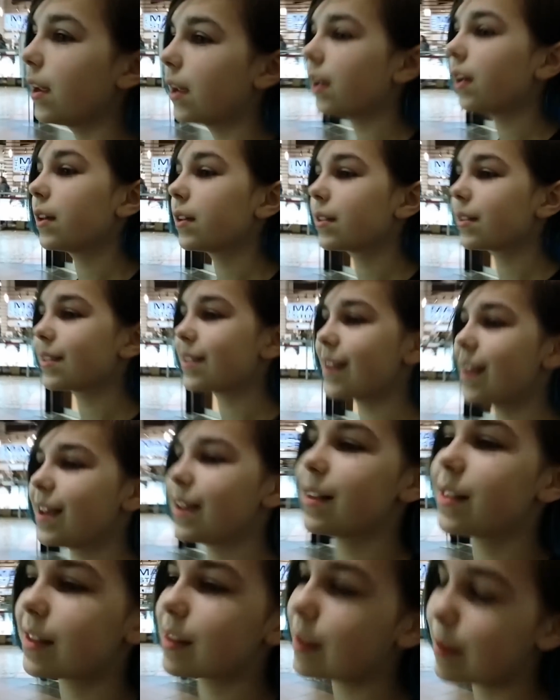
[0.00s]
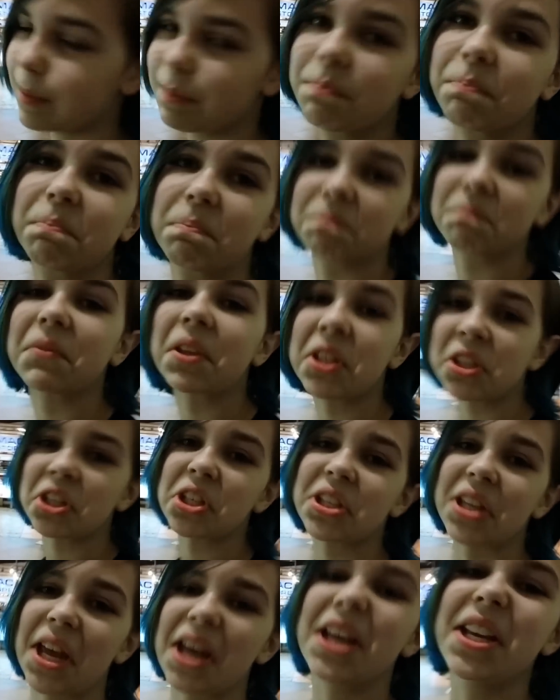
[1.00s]
He's let's just
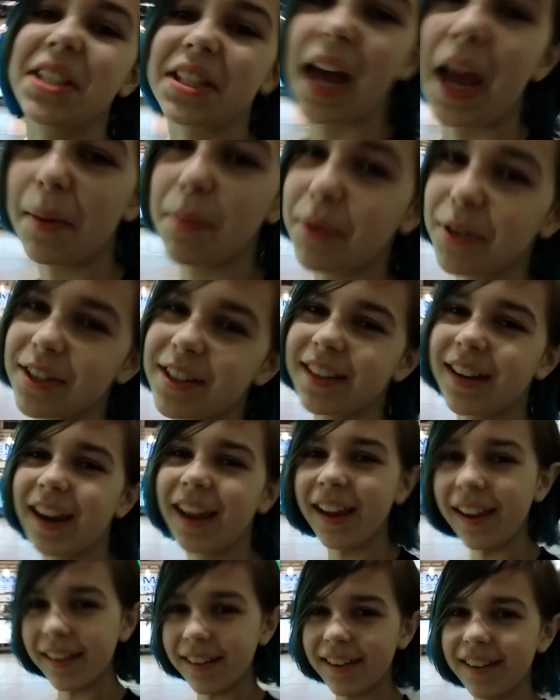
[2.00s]
say he's hyper tonight.